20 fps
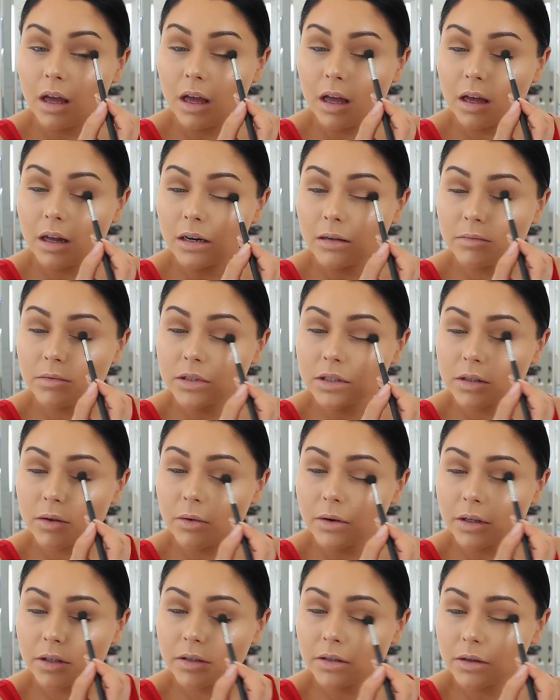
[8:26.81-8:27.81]
and I'm just
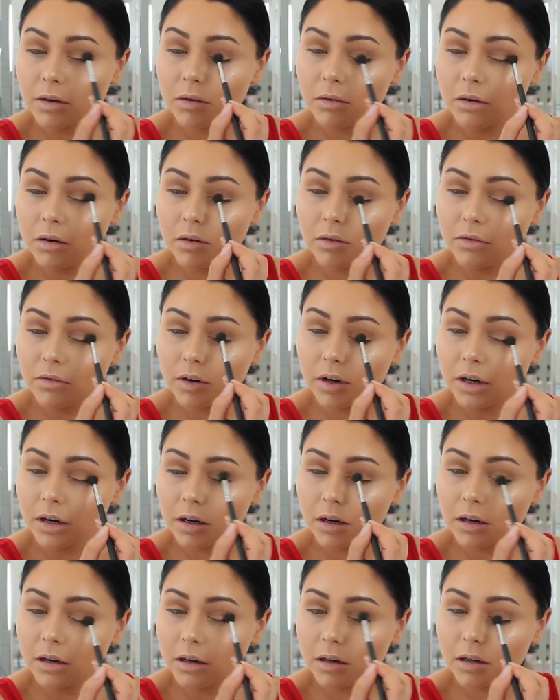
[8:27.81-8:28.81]
going to go
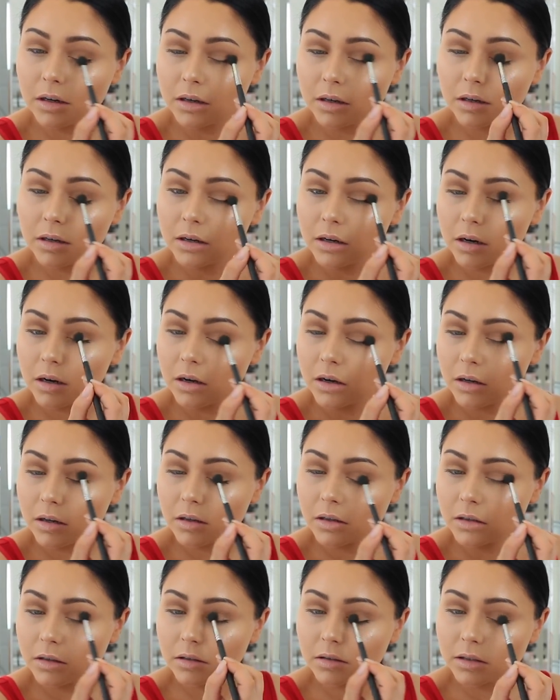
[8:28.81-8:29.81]
over
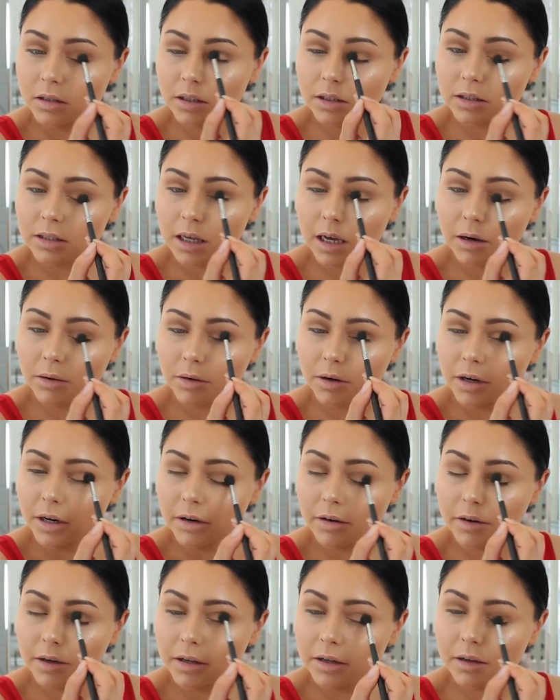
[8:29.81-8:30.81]
this outer
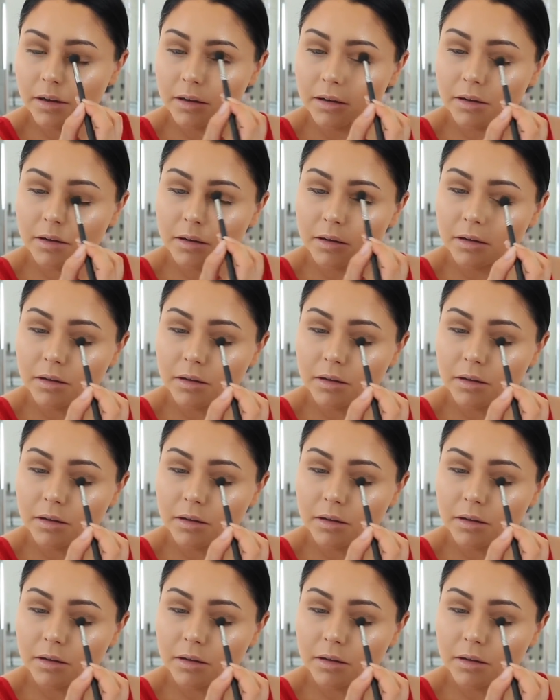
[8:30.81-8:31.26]
area